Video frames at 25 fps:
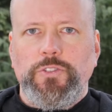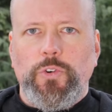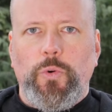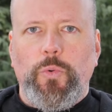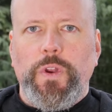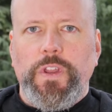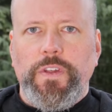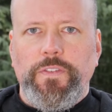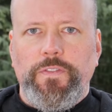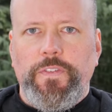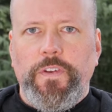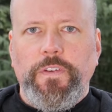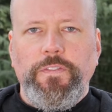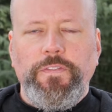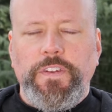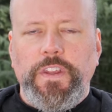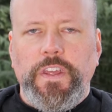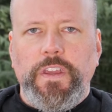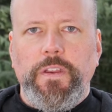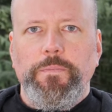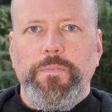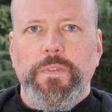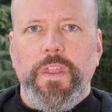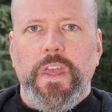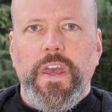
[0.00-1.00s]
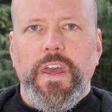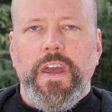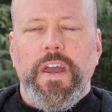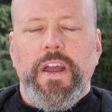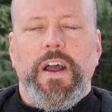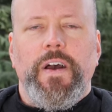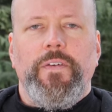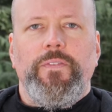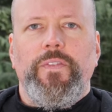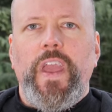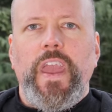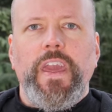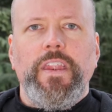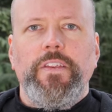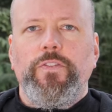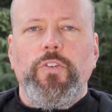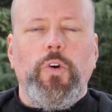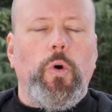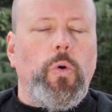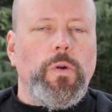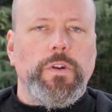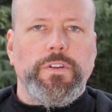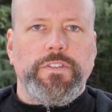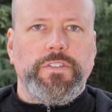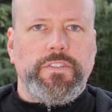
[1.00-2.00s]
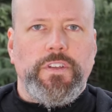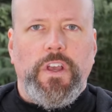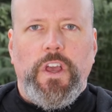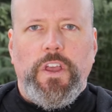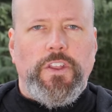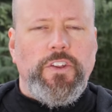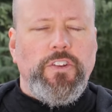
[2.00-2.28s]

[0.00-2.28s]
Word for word: twenty fifty. And of course,